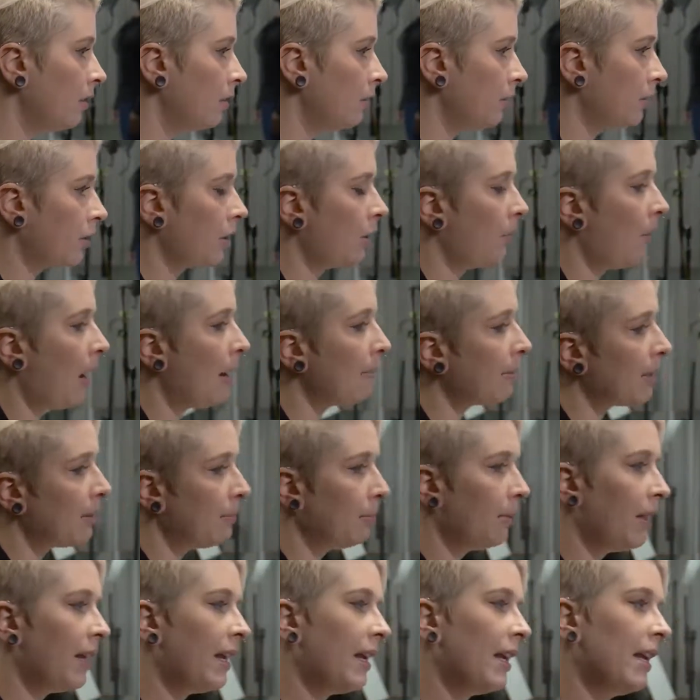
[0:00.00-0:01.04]
So I'm going to
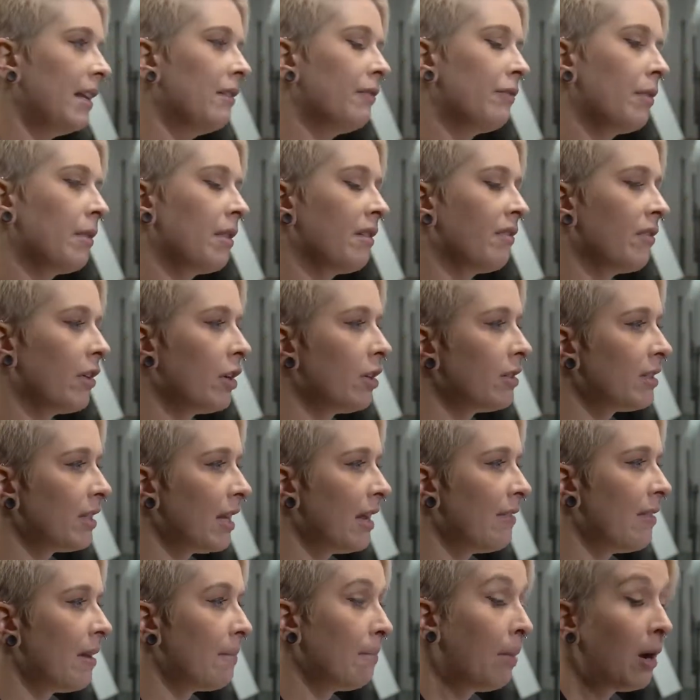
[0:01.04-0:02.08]
play in from the verse
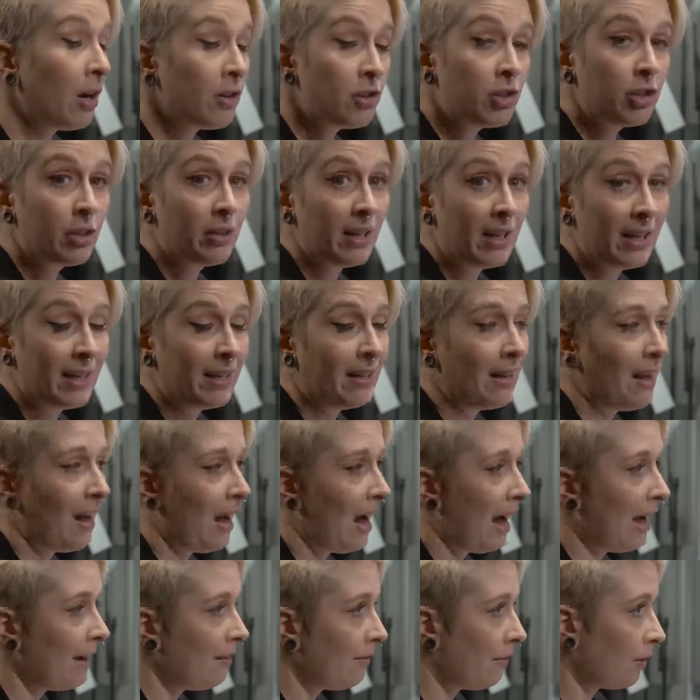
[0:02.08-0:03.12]
and then punch her in
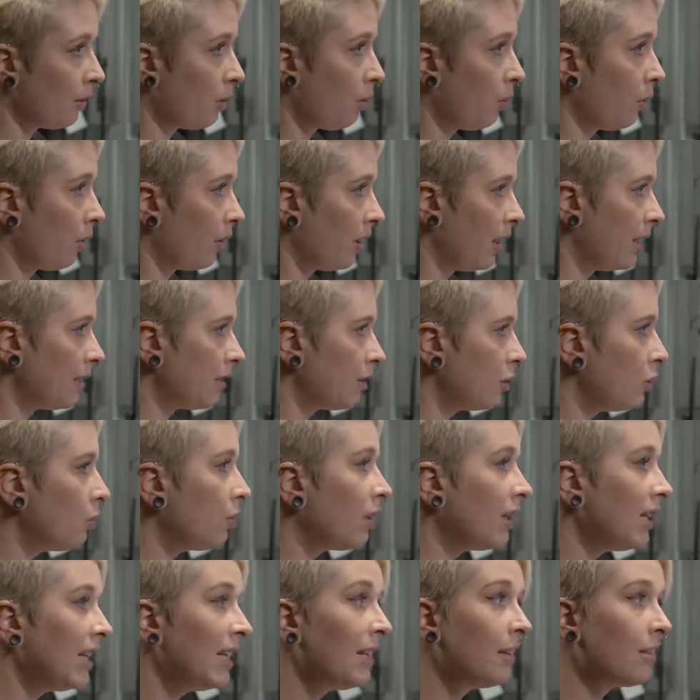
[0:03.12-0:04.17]
at the chorus. You
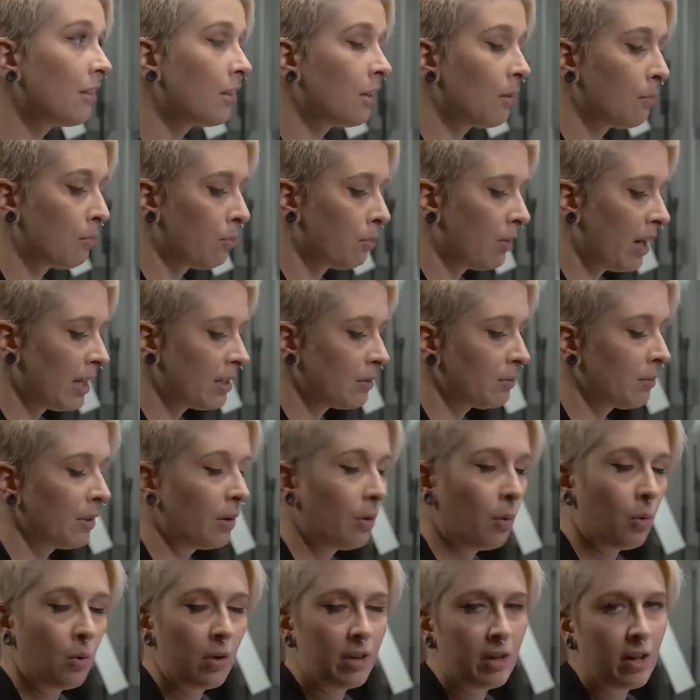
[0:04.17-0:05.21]
can either press
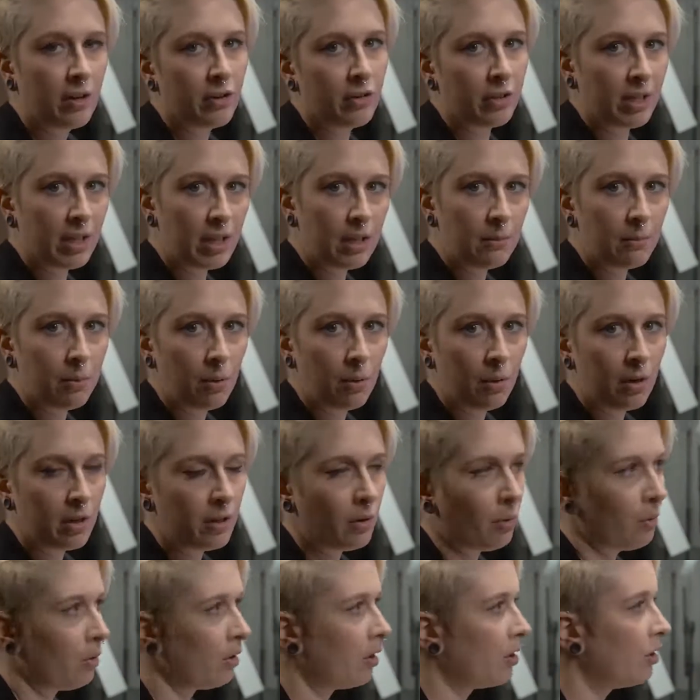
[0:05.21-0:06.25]
record on your keyboard
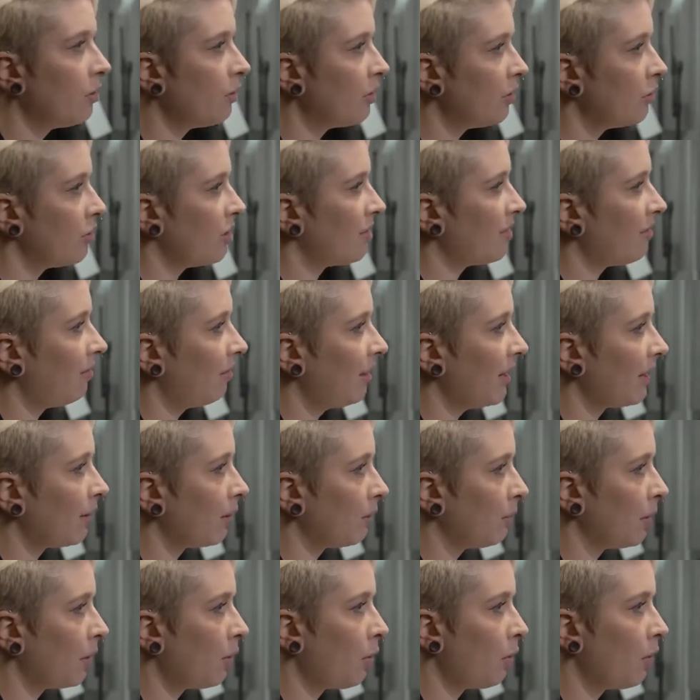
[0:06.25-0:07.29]
or you can just click the
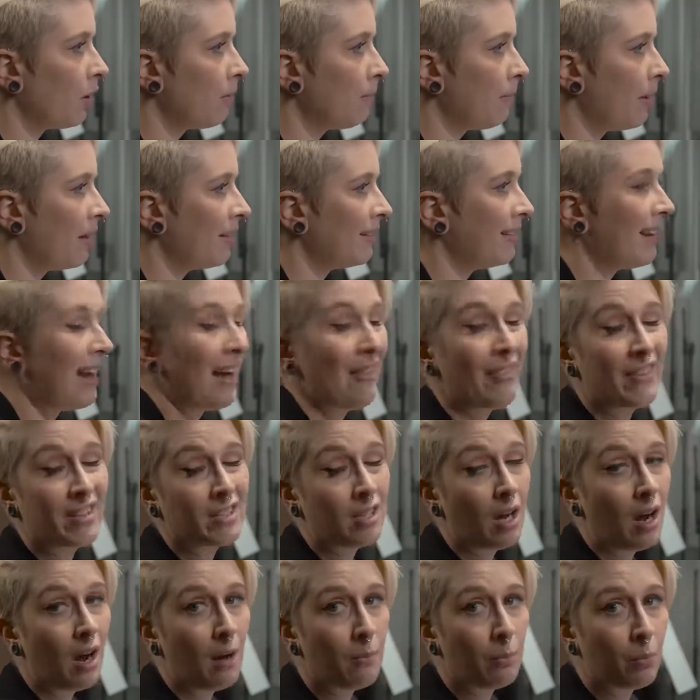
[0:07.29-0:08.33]
record button at the
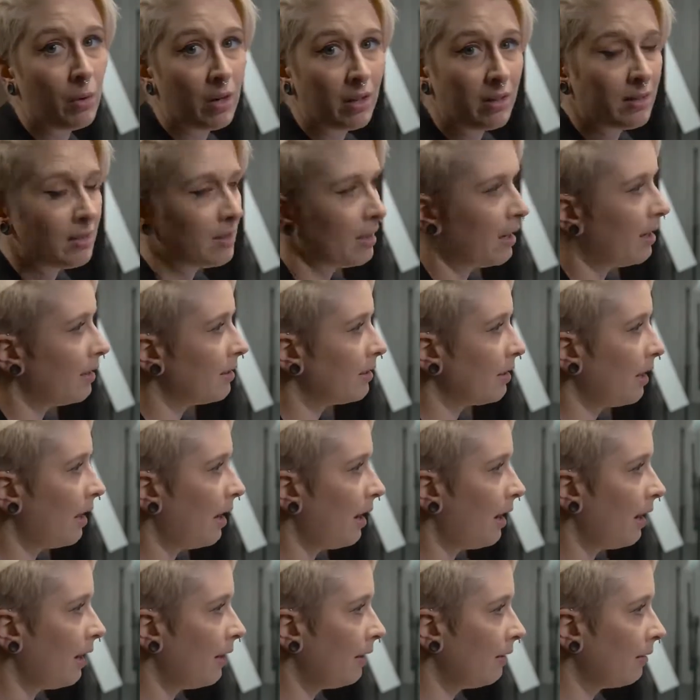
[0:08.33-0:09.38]
top where it says
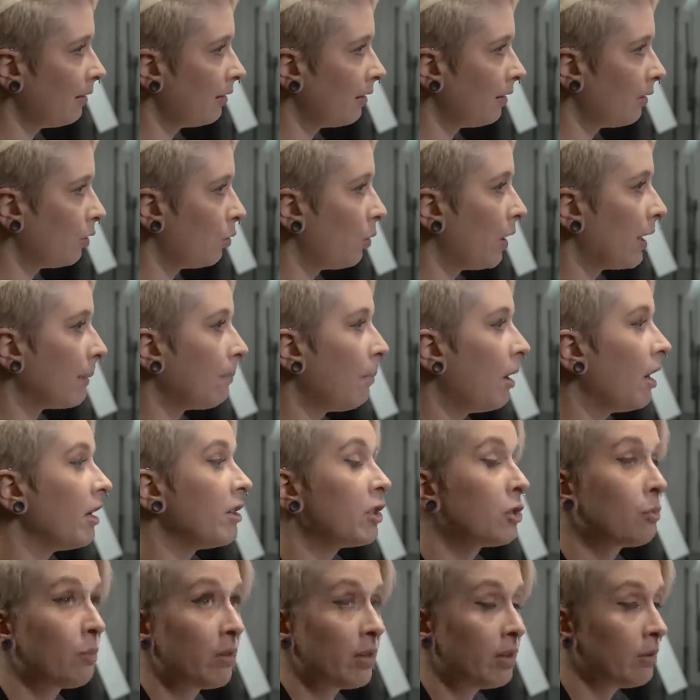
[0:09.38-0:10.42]
quick
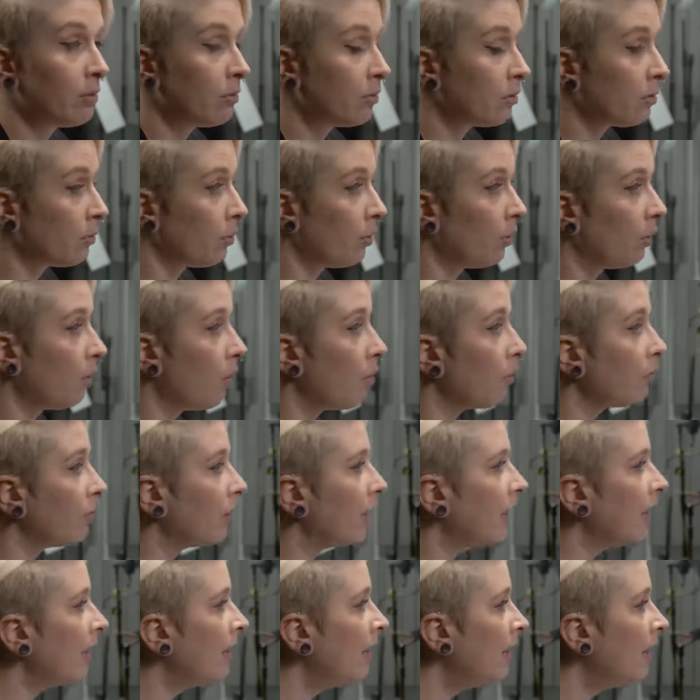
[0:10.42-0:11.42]
punch when you scroll over it.